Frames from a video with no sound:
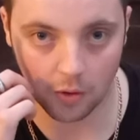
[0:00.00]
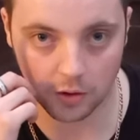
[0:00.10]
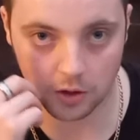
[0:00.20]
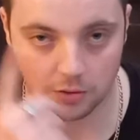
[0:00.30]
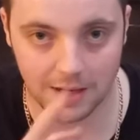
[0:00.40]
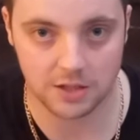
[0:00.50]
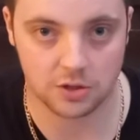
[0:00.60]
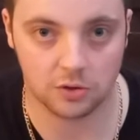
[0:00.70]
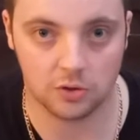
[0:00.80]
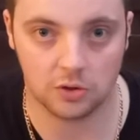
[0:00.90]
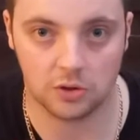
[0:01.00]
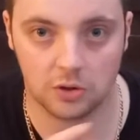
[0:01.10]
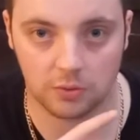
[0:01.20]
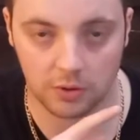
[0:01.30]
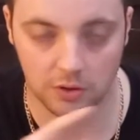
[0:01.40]
the correct score
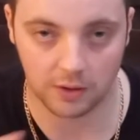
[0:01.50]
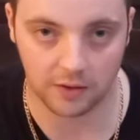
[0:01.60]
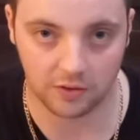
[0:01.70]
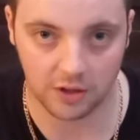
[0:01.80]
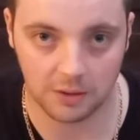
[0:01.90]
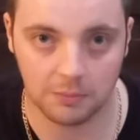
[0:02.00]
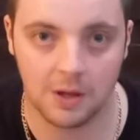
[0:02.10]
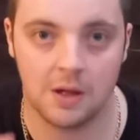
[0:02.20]
with the correct team,